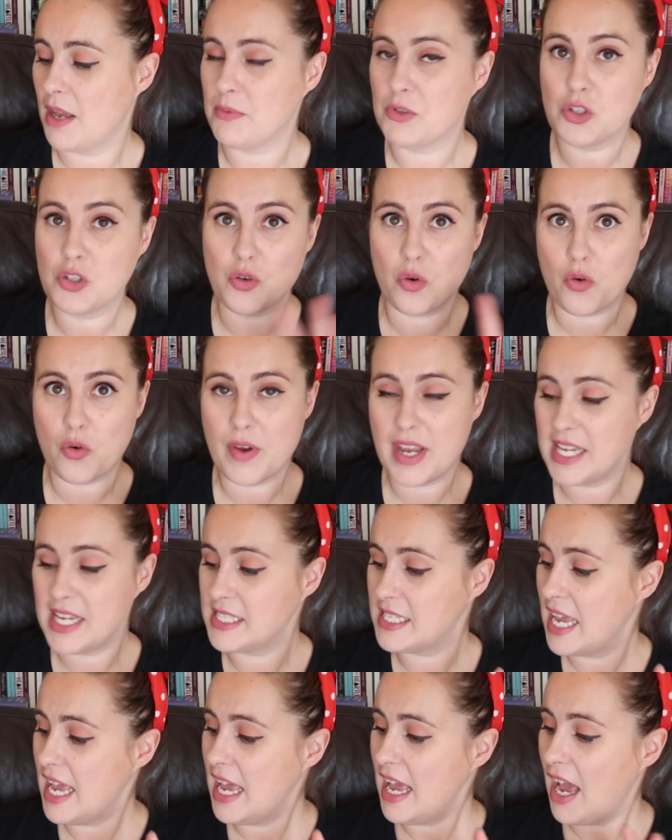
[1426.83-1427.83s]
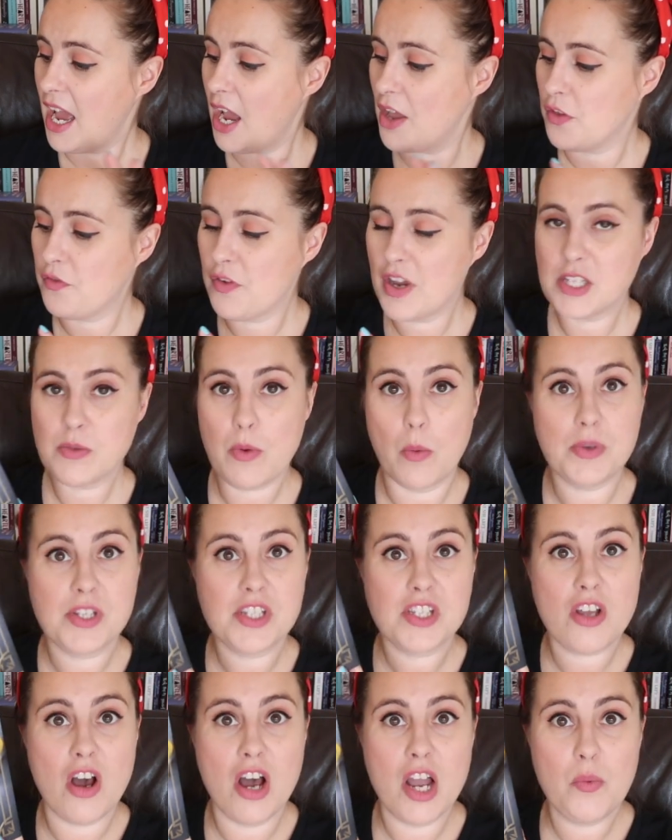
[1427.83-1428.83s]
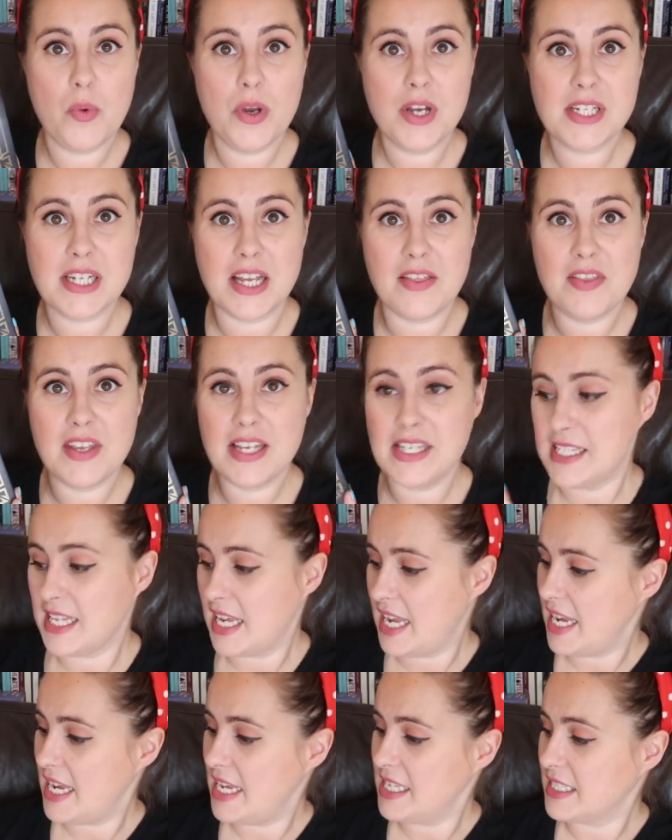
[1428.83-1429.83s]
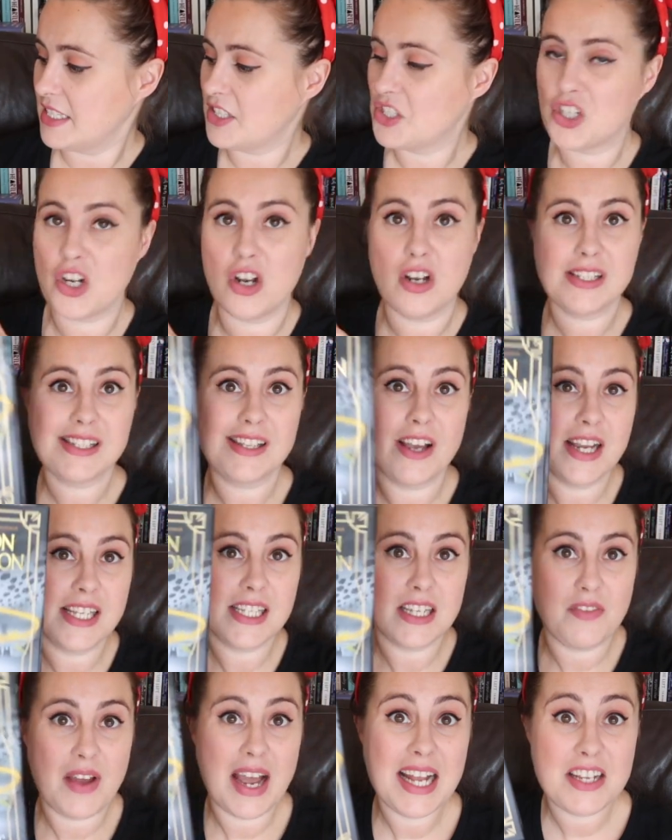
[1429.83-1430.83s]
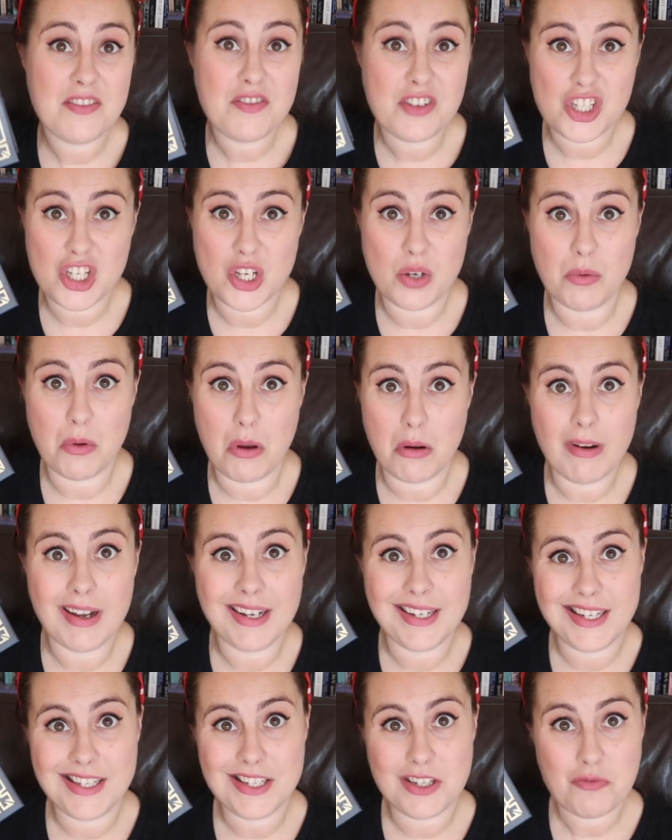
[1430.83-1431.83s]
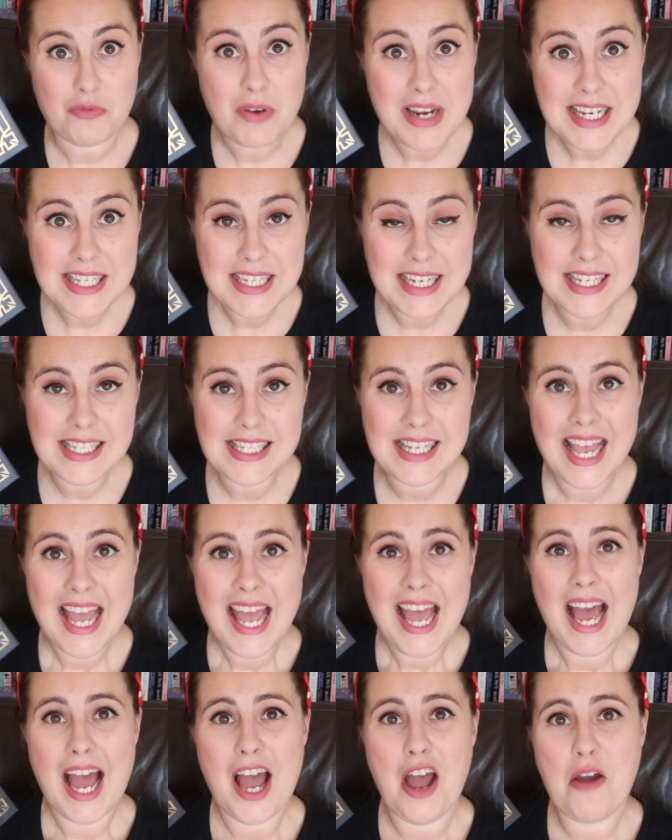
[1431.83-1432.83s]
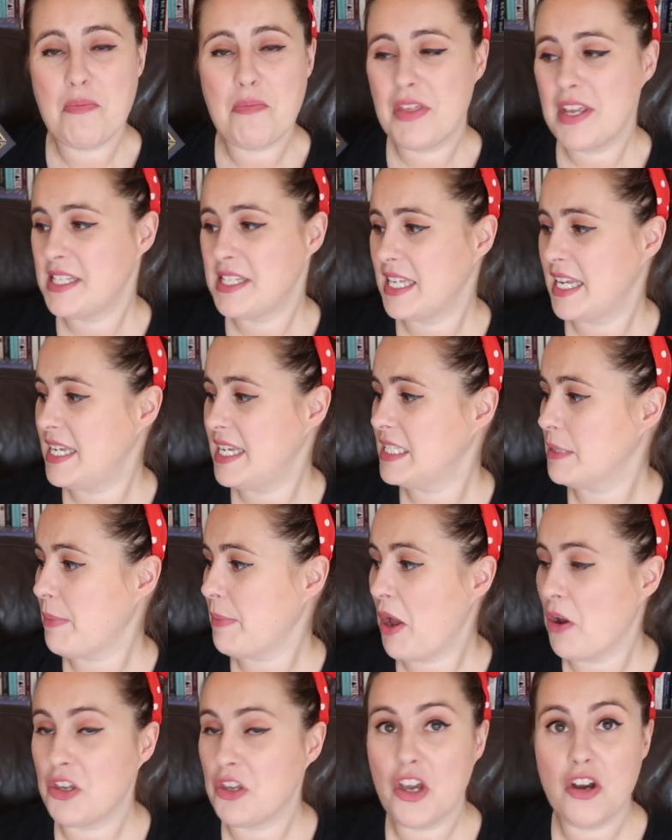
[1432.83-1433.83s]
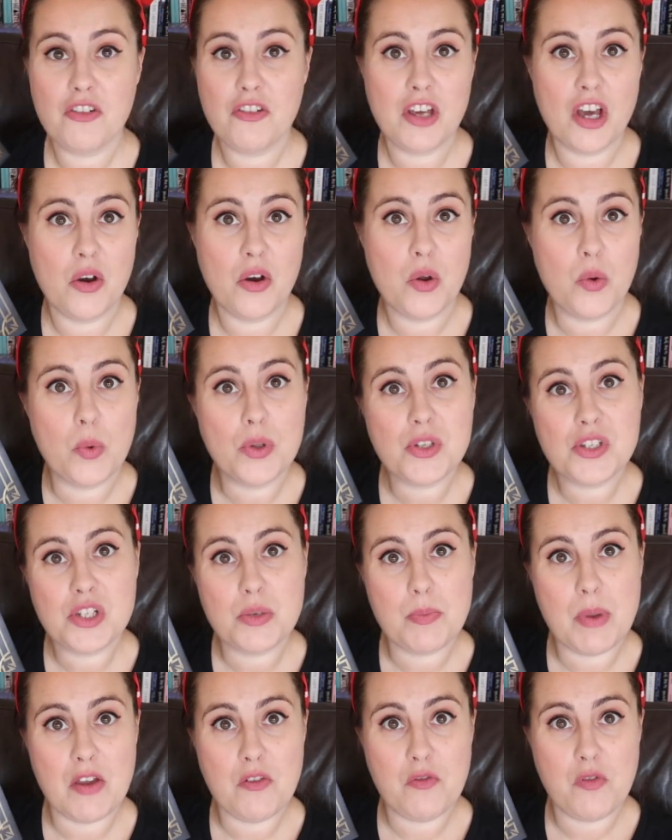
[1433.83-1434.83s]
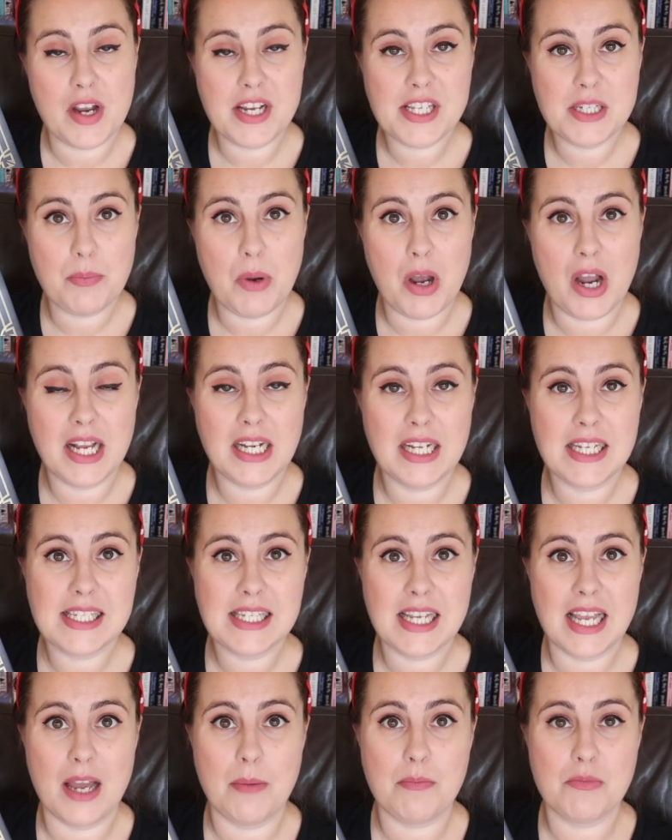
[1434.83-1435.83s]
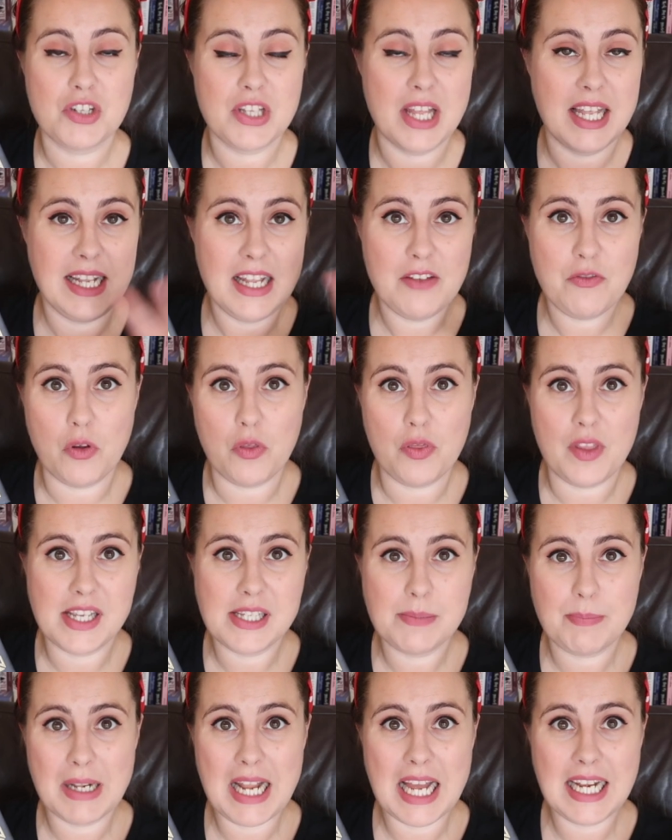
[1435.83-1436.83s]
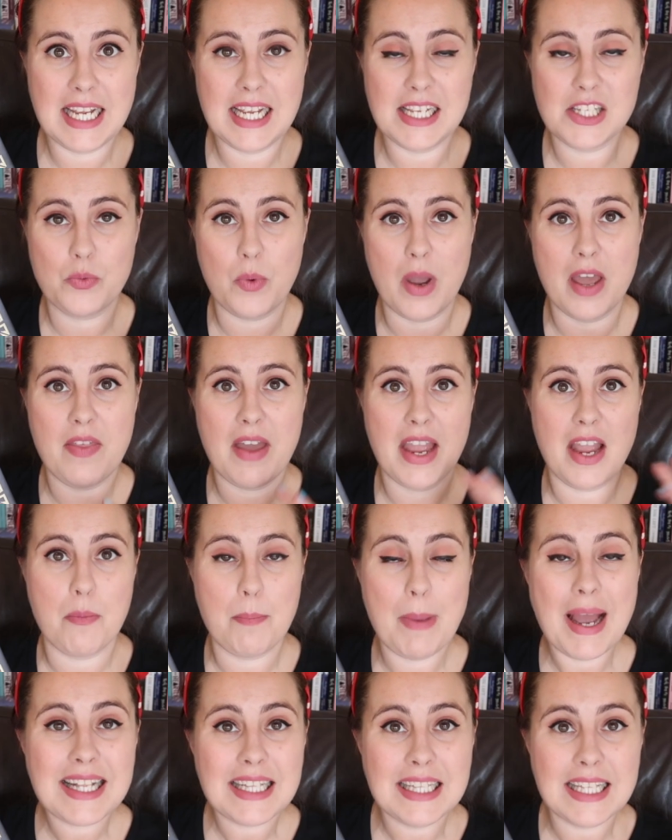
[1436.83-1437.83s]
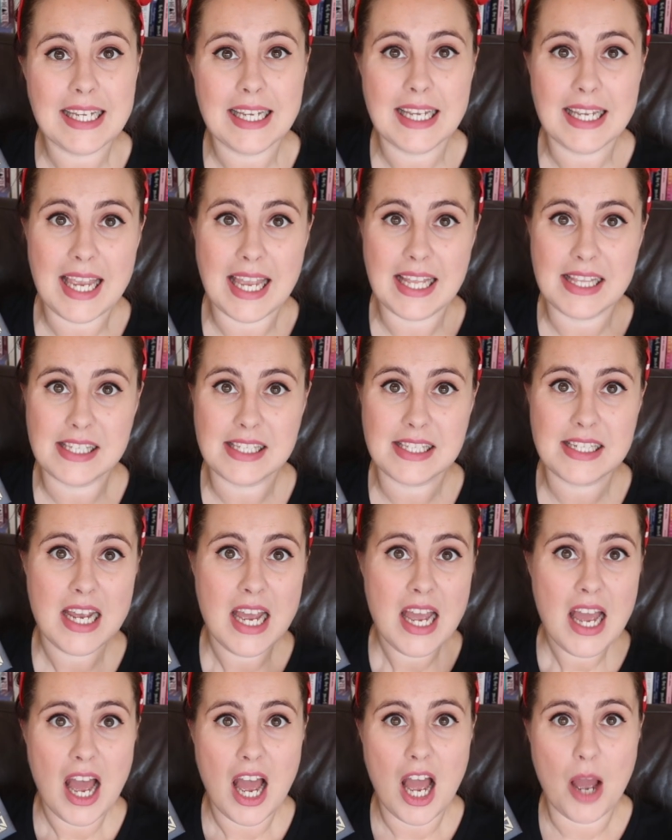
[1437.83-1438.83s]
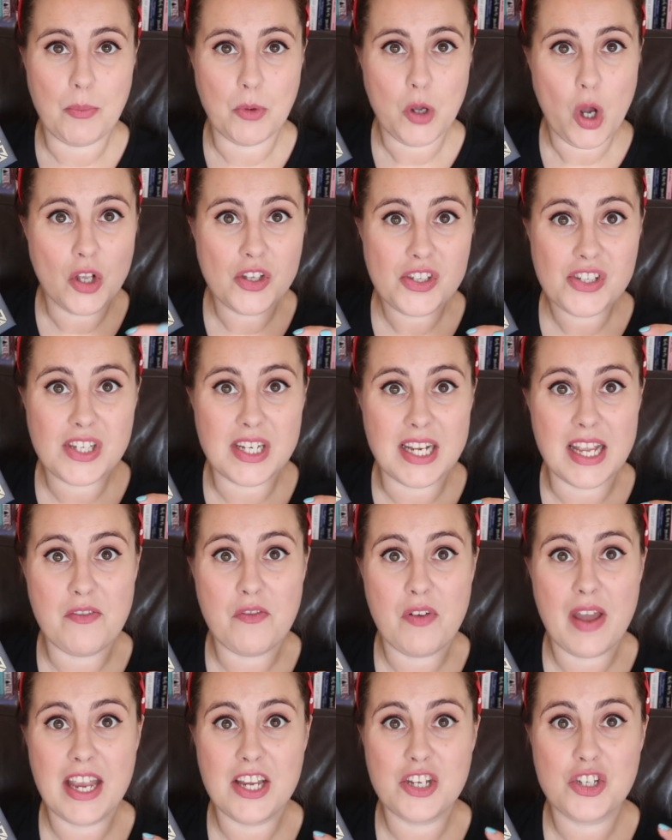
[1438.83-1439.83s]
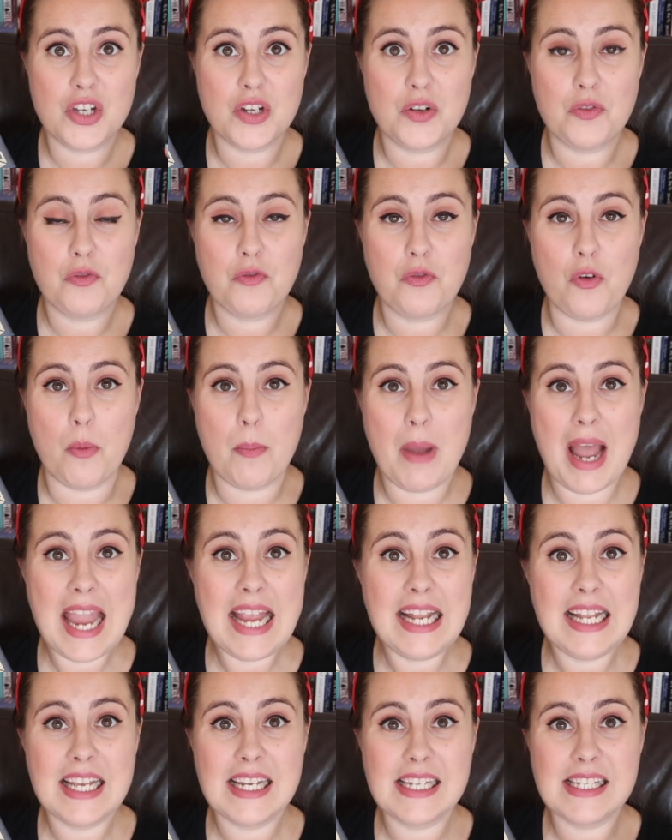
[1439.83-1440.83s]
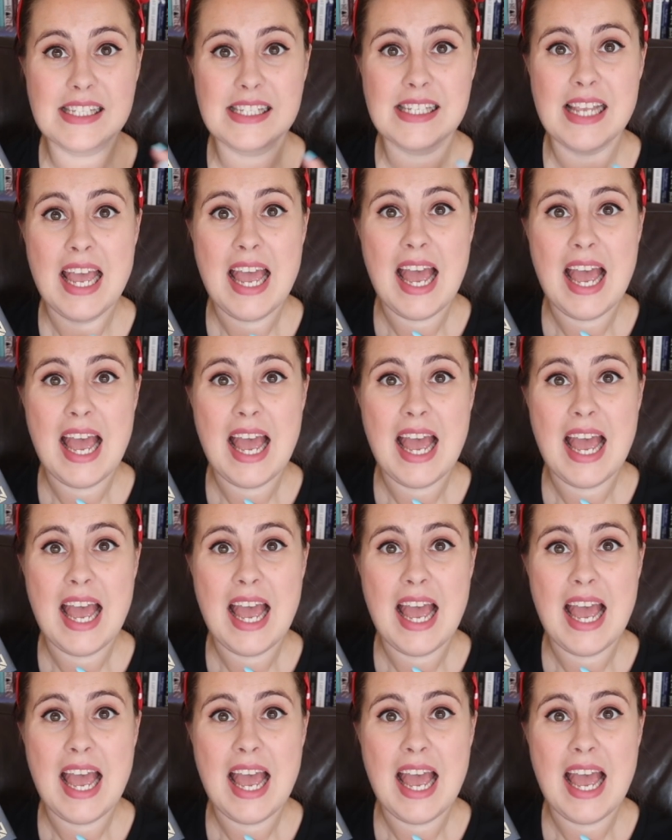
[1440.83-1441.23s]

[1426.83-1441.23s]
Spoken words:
stories. The first one was Skyward, and this is Starsight. I've had it for too long. I need to read it. This is about a young girl who wants to be a fighter pilot. They live on this planet where they are battling against constant invasion from aliens,